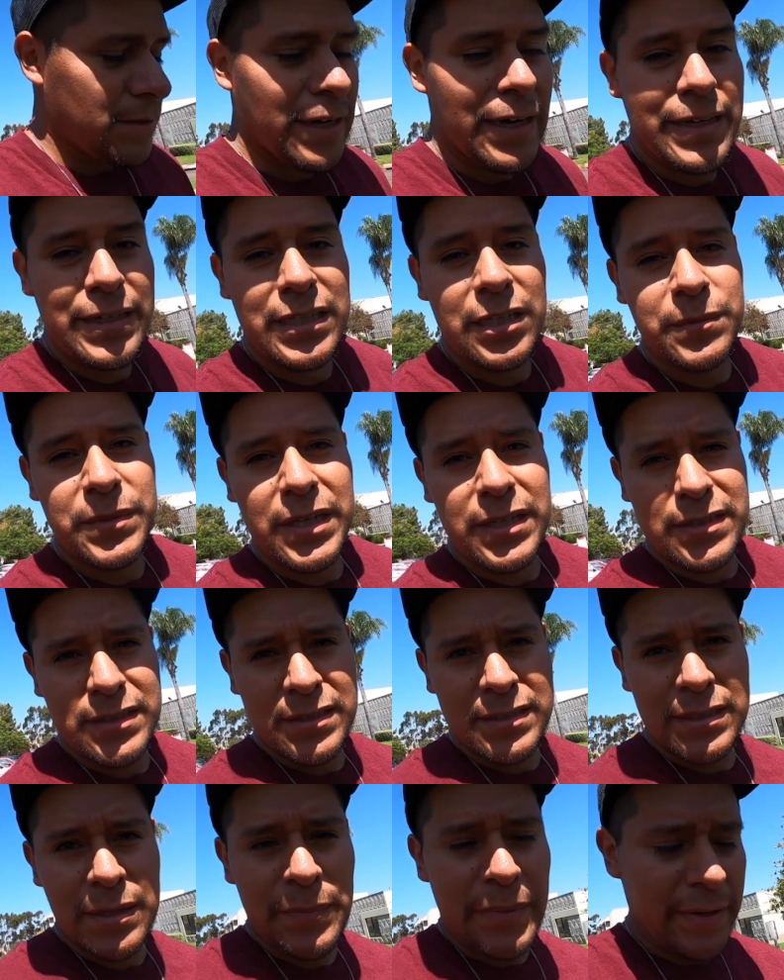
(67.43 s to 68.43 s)
So I had to come get
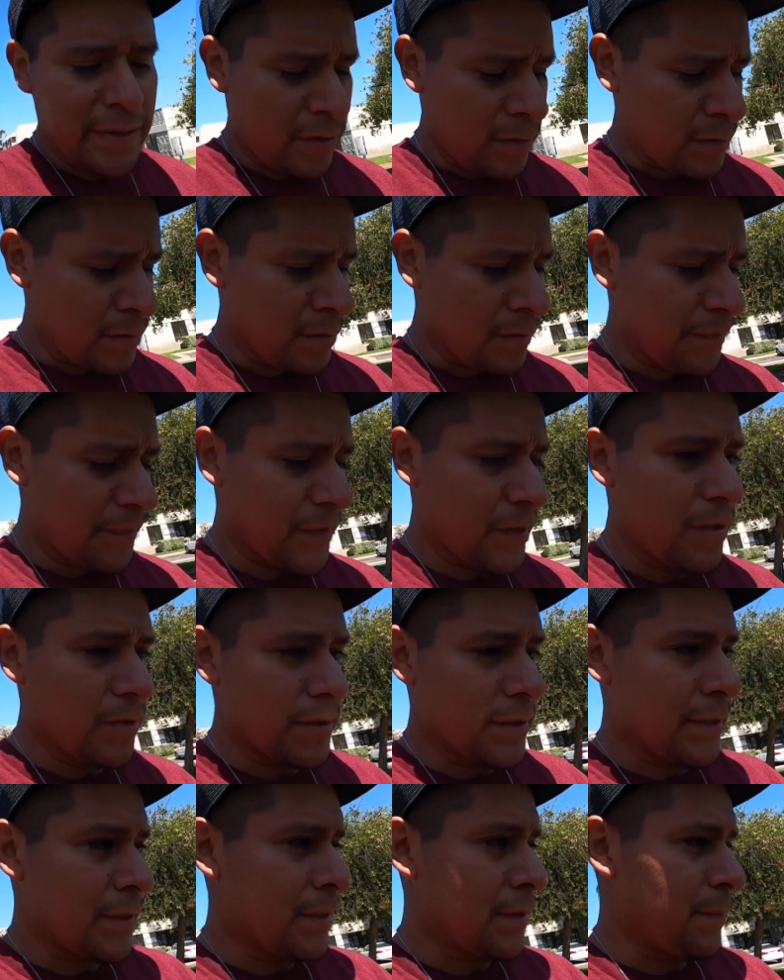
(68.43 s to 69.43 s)
this at Pann Auto,
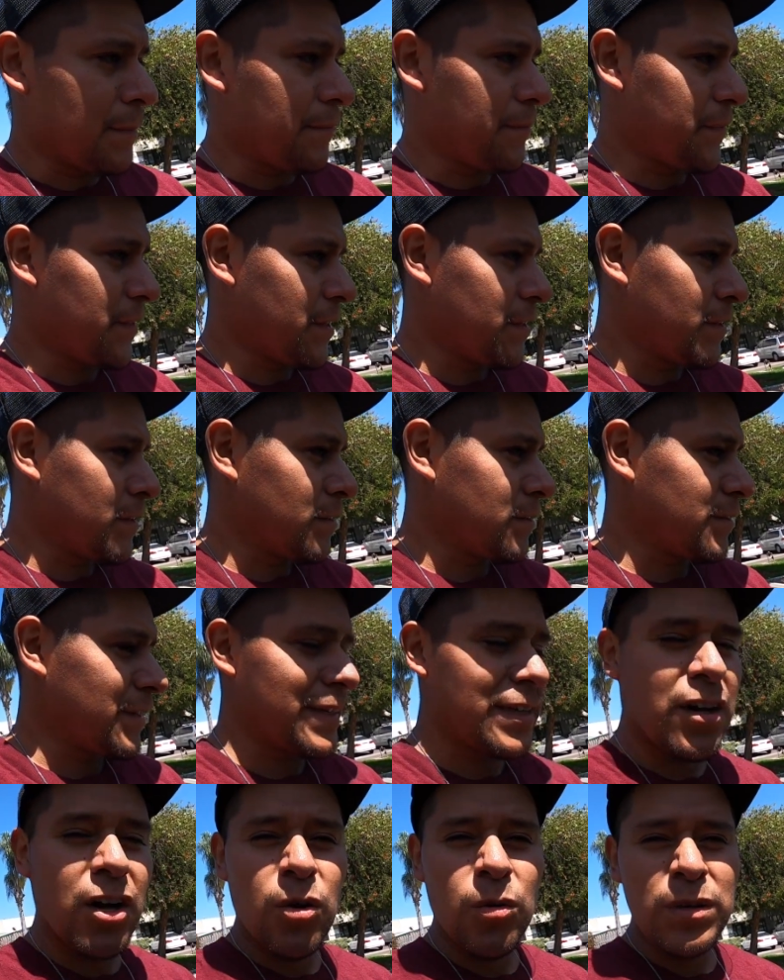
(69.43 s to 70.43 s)
hooked it up, you know,
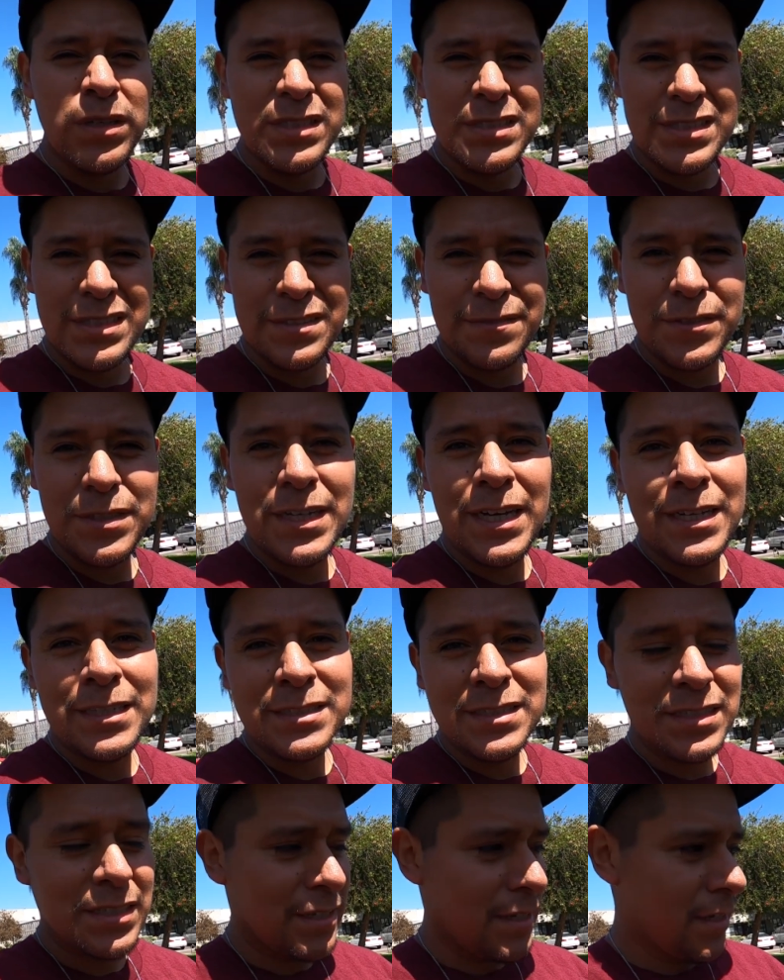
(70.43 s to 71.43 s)
like always. If you
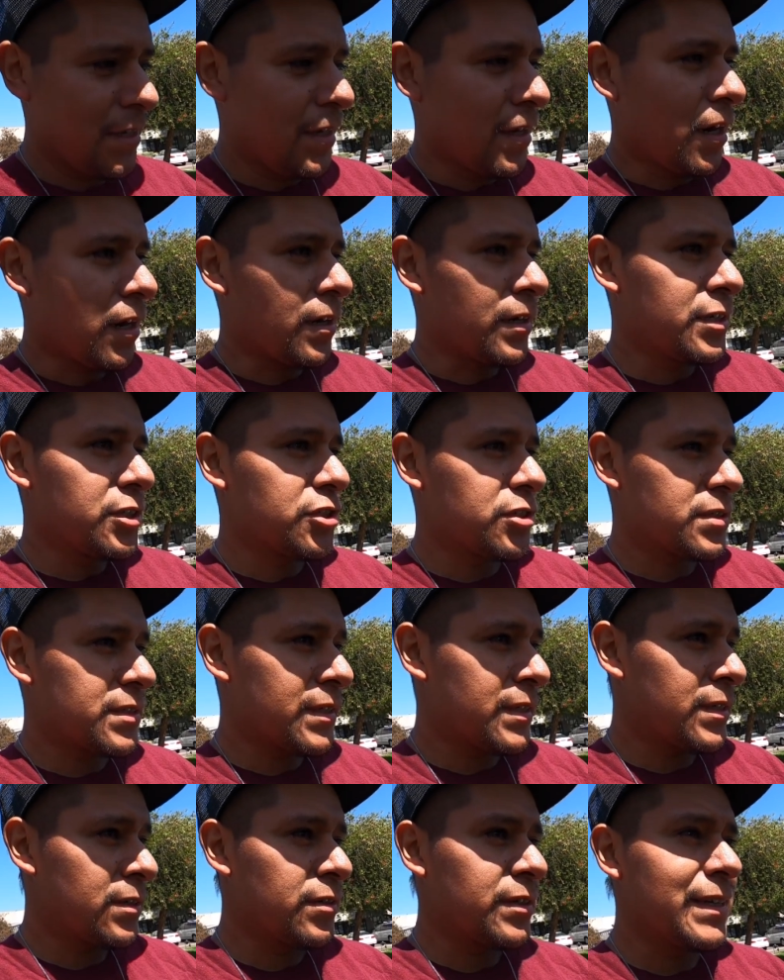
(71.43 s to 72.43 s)
guys are
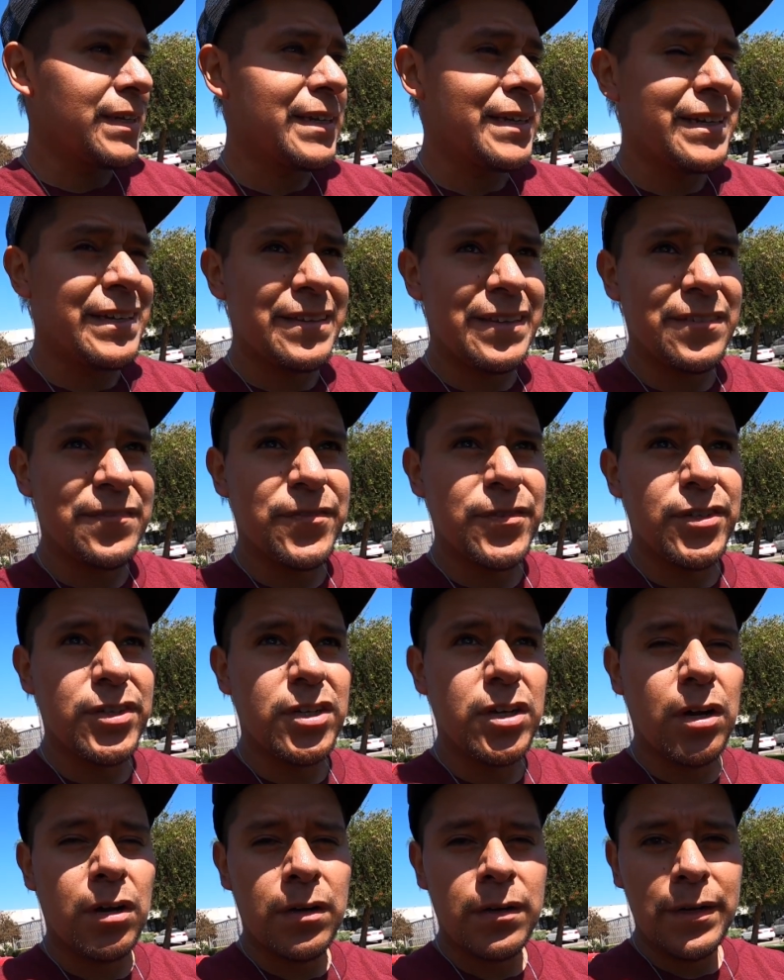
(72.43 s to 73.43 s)
interested or need anything for your
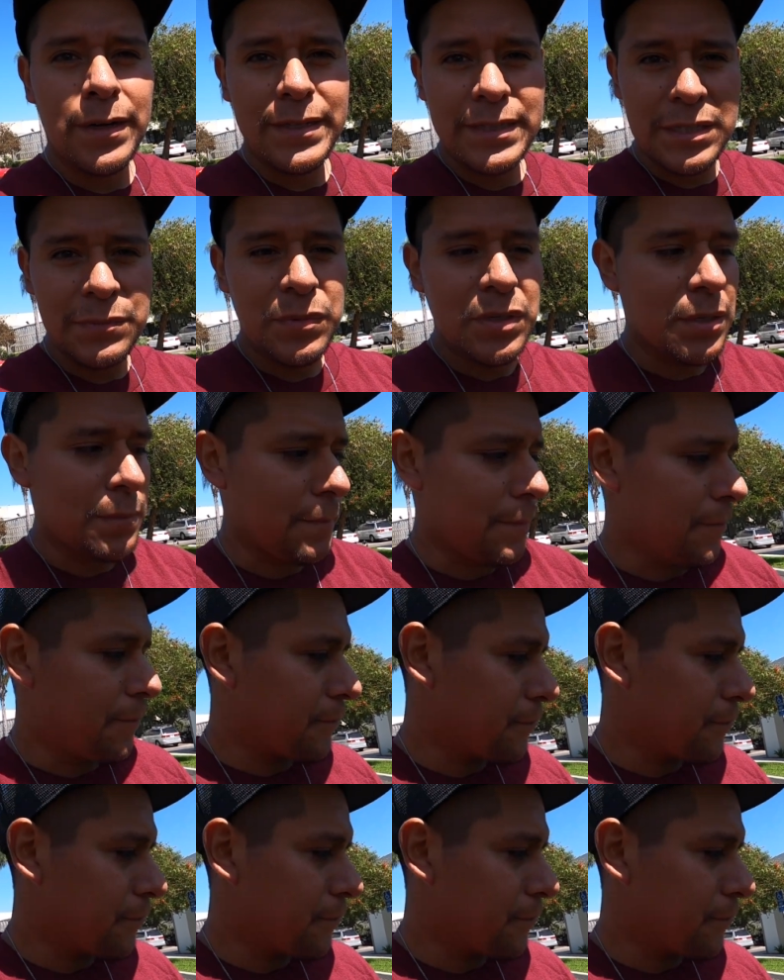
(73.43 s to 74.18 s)
car, hit them up.